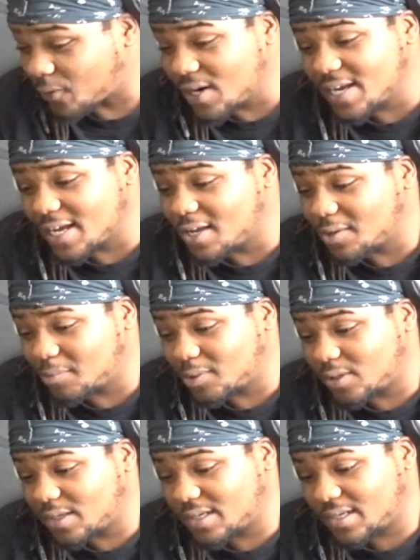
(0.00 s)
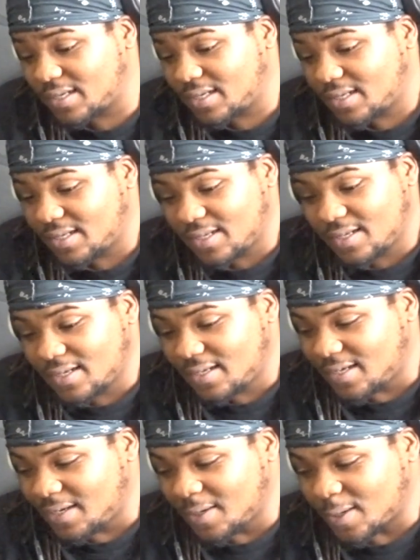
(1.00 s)
Free Young Boy,
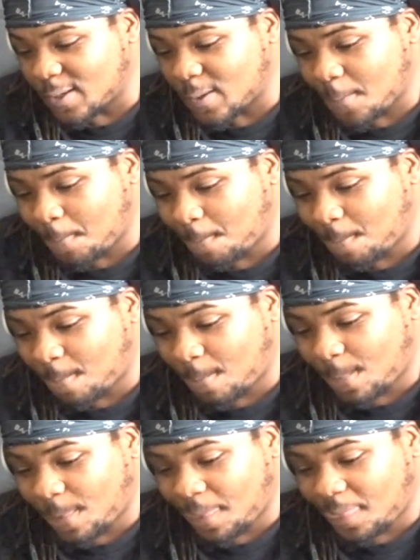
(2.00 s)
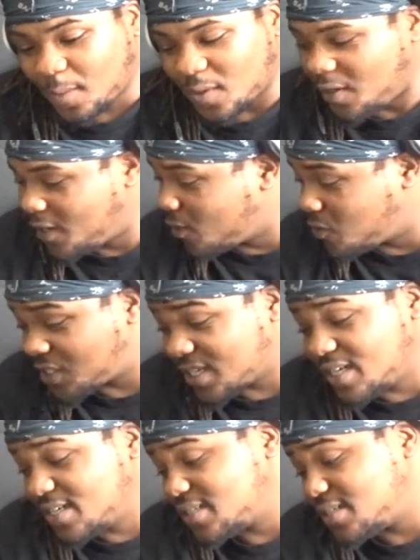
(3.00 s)
you know. You know,
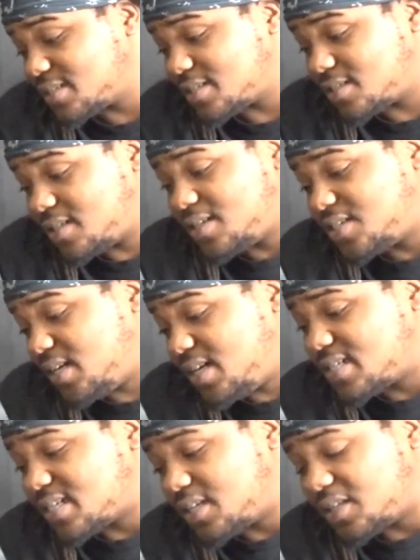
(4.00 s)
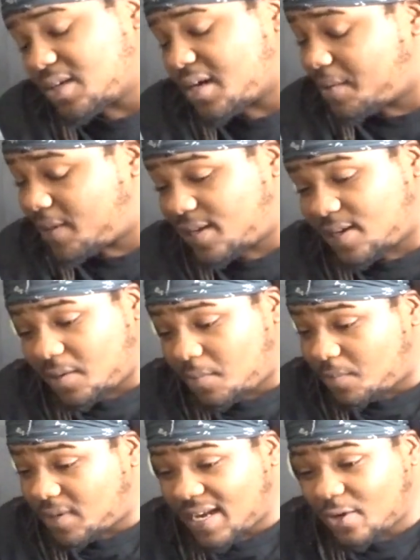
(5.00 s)
judges, the judge out there,
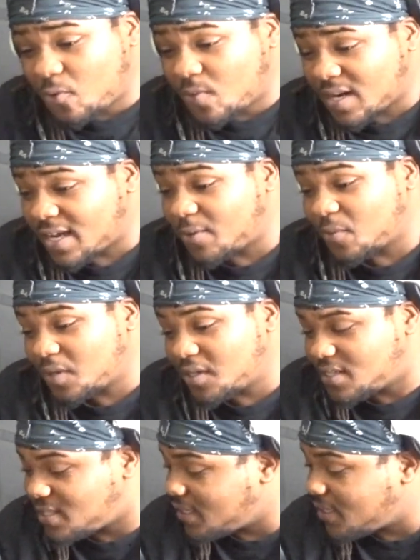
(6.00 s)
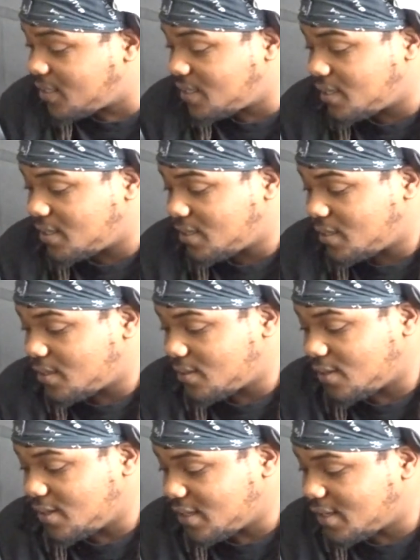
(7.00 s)
man, them, they do not want to see
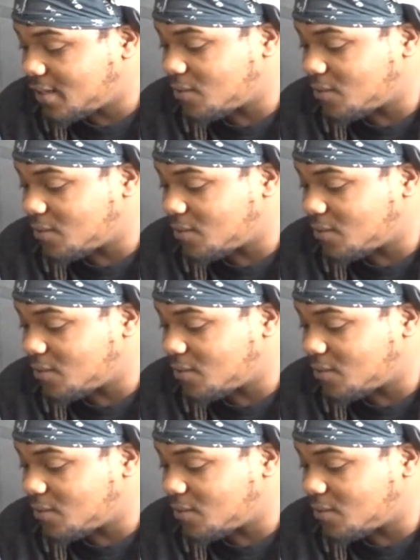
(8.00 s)
a